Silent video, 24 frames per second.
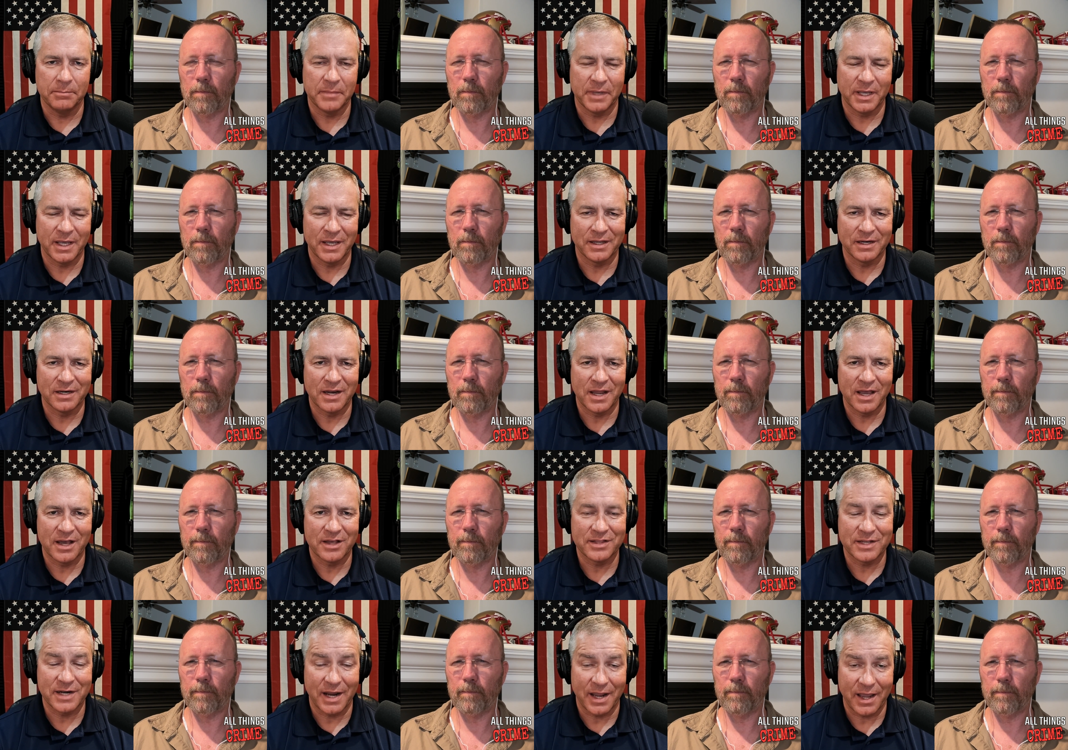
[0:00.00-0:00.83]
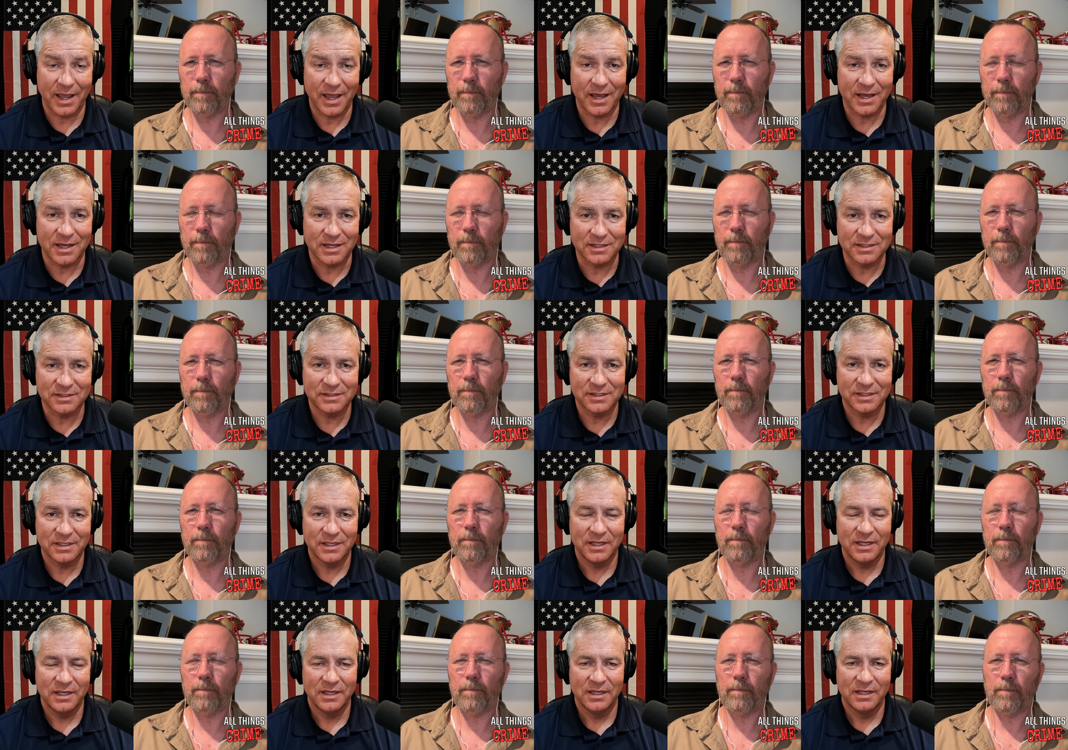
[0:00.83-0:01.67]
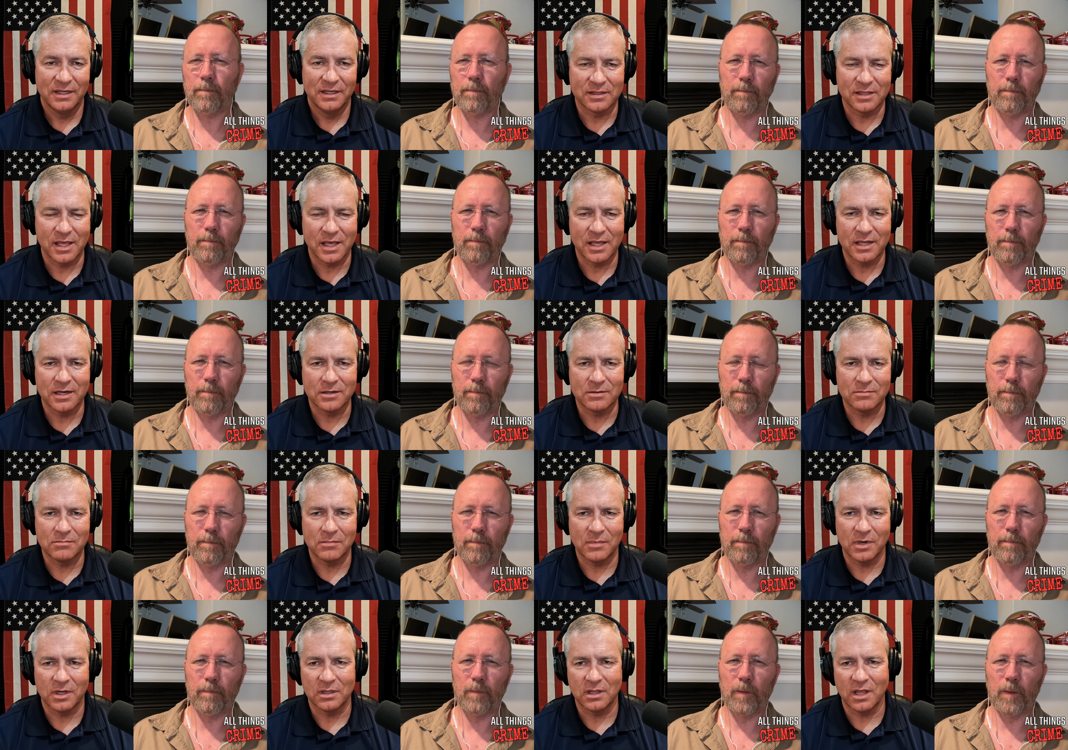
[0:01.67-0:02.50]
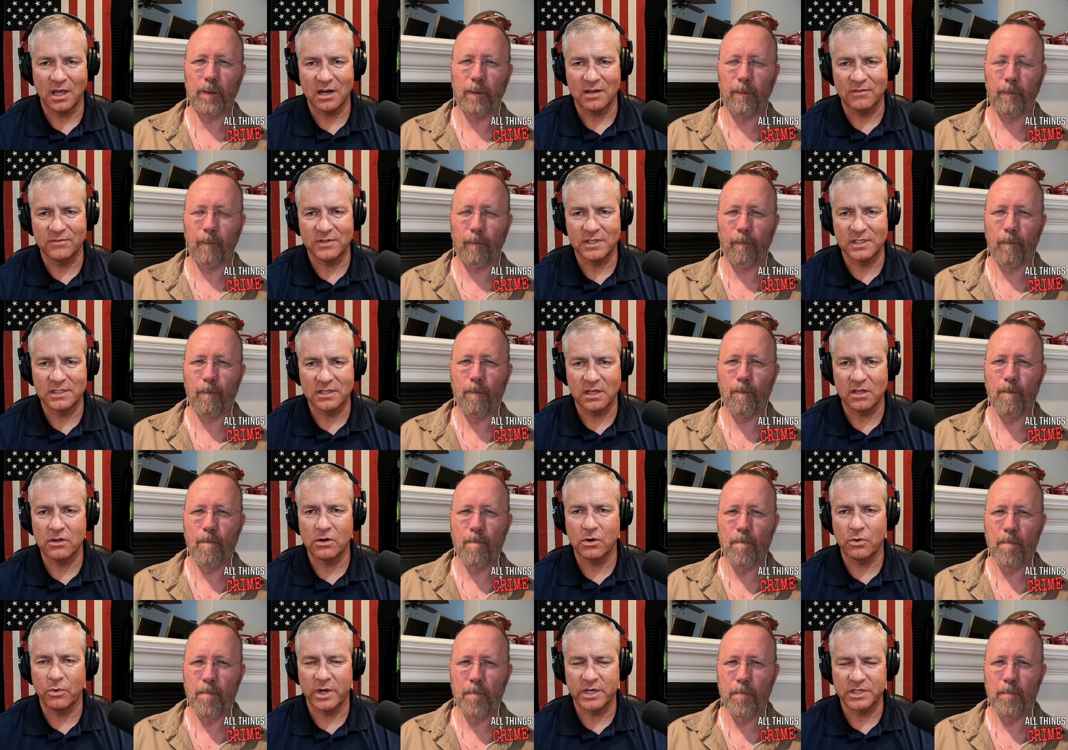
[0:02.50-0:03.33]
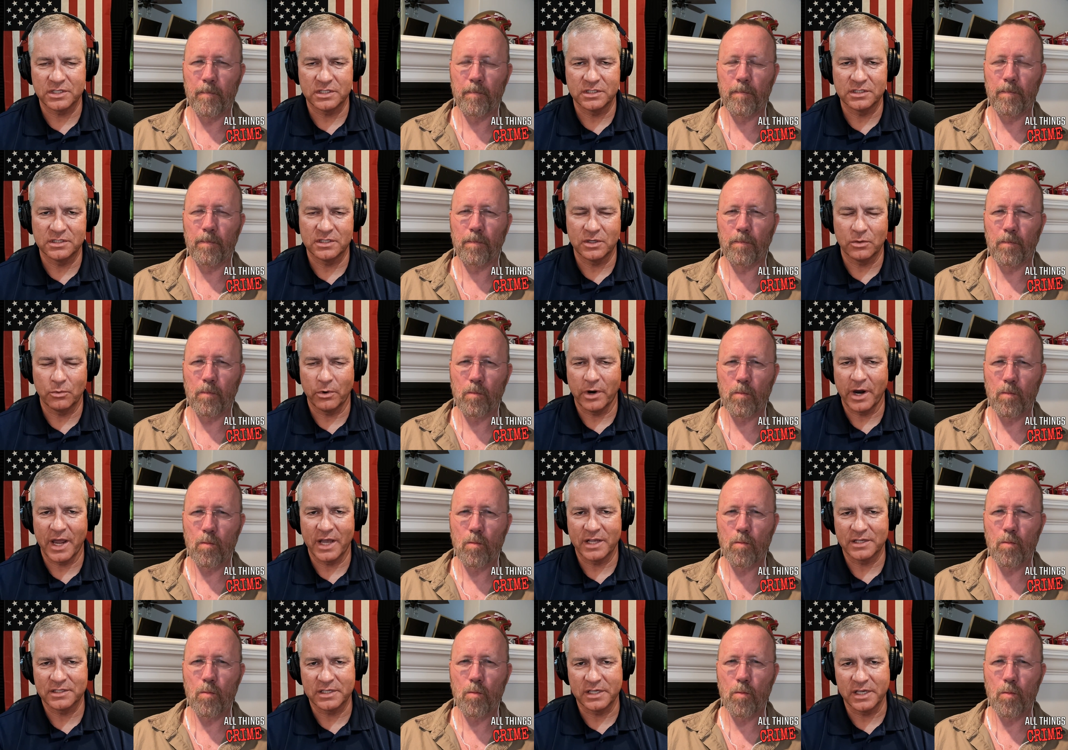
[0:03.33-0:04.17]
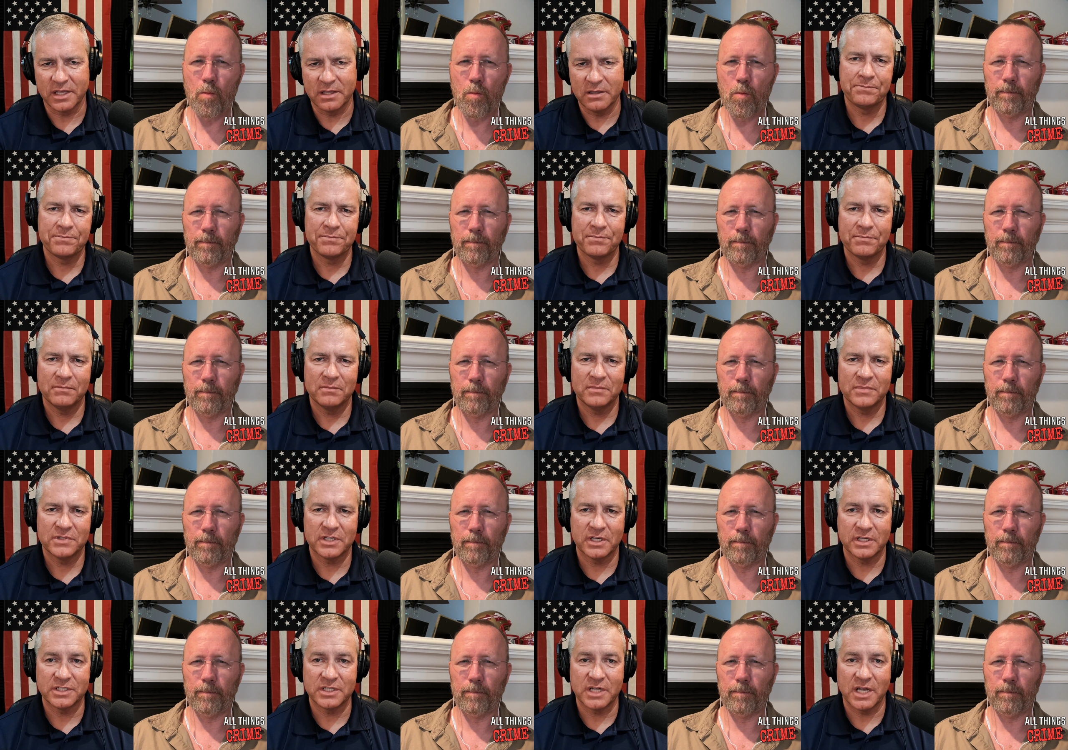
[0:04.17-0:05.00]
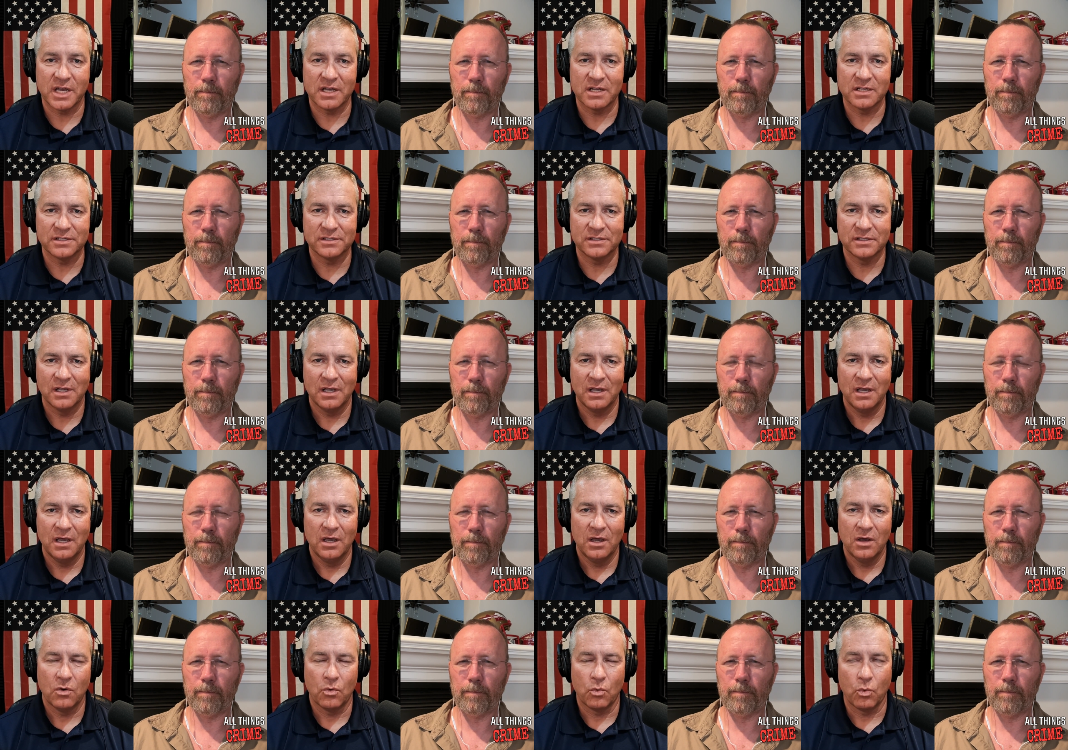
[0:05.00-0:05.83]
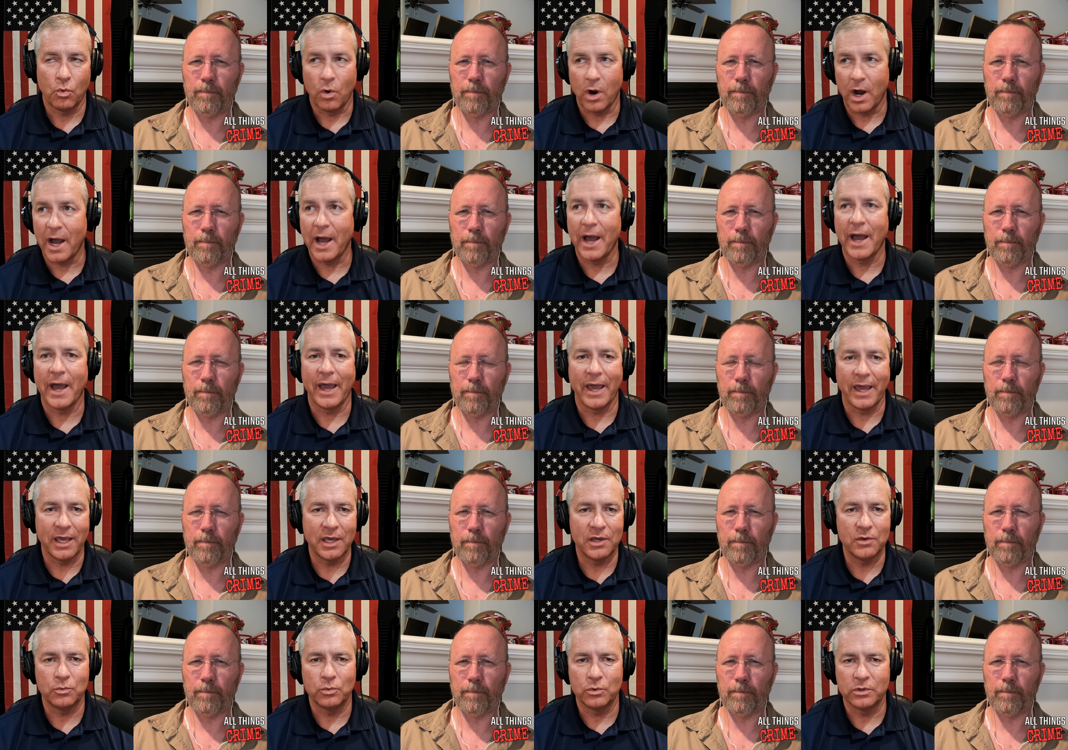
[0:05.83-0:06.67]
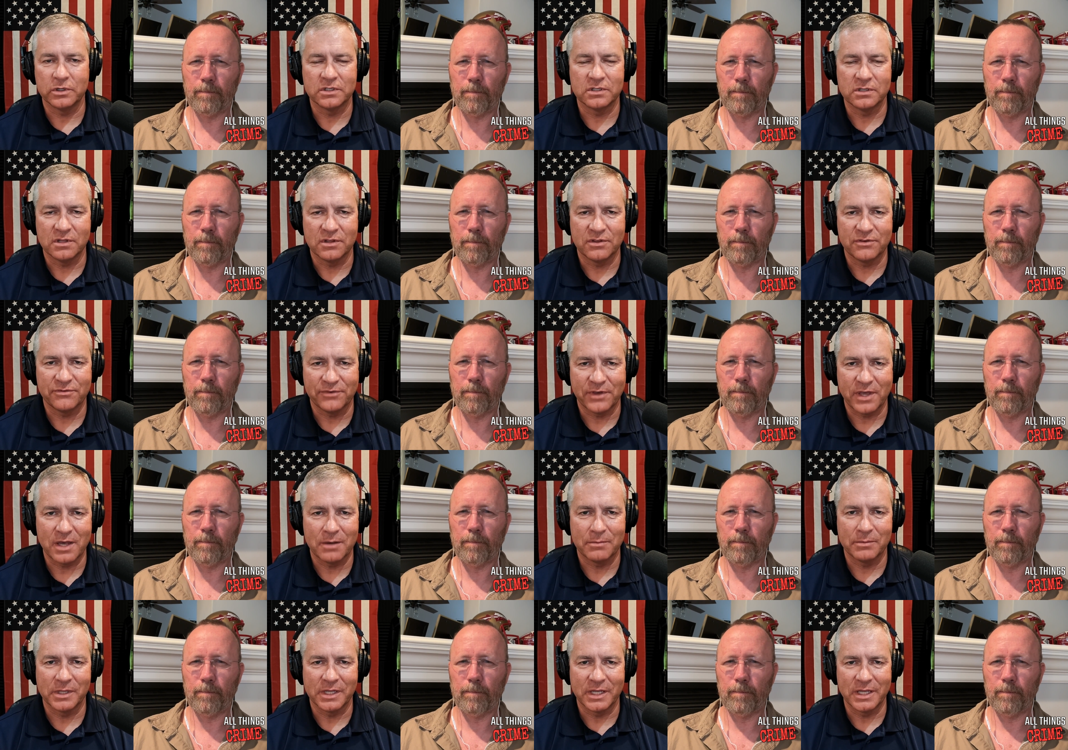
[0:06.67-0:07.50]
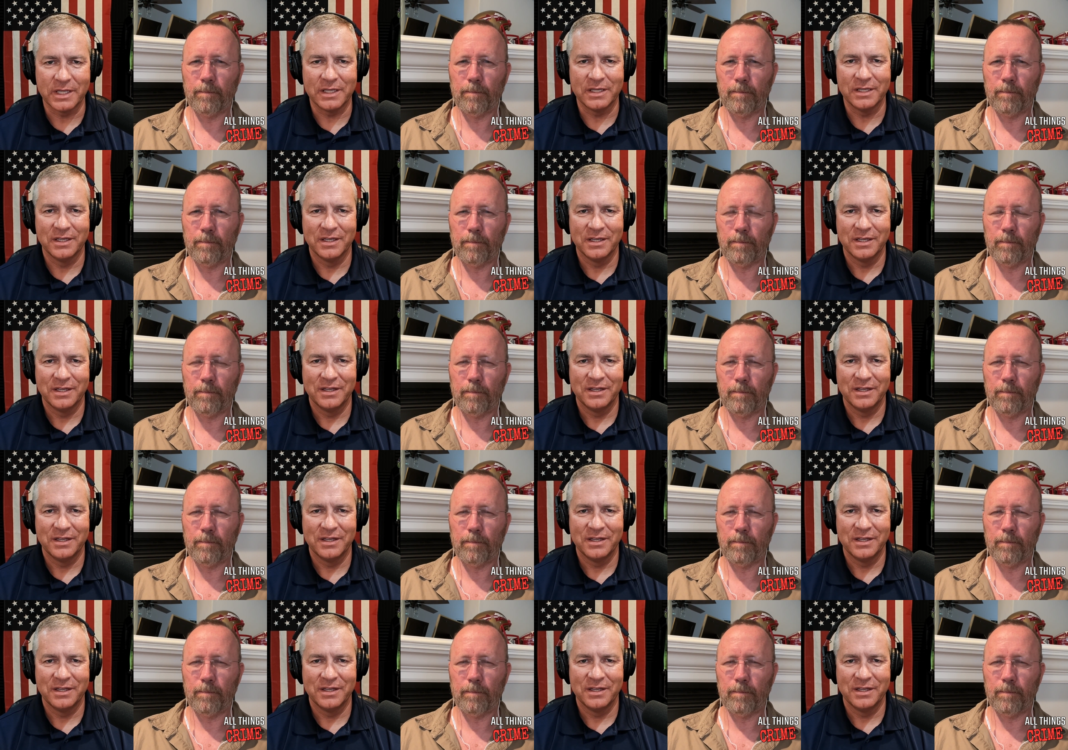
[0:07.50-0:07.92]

Speaker 1: And now that it has, then a lot of these other questions that we're asking, such as why wouldn't the family